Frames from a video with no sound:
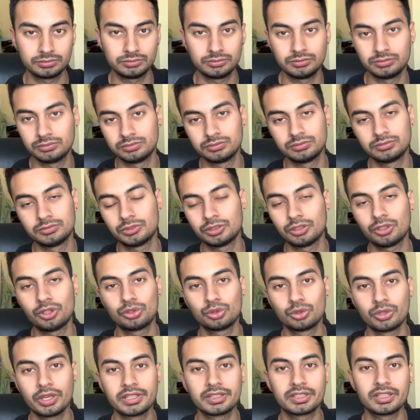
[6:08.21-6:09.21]
not
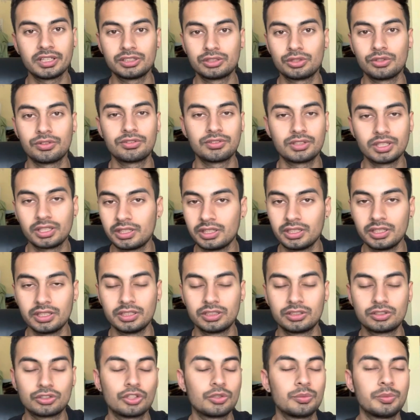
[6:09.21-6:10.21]
going there to study.
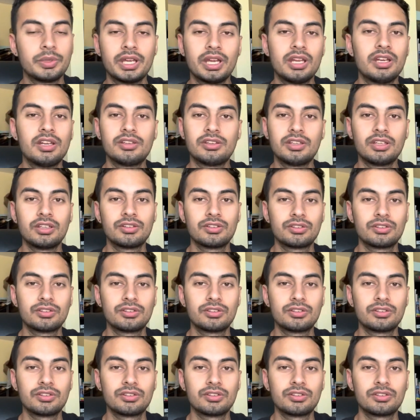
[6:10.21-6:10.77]
It could be anything.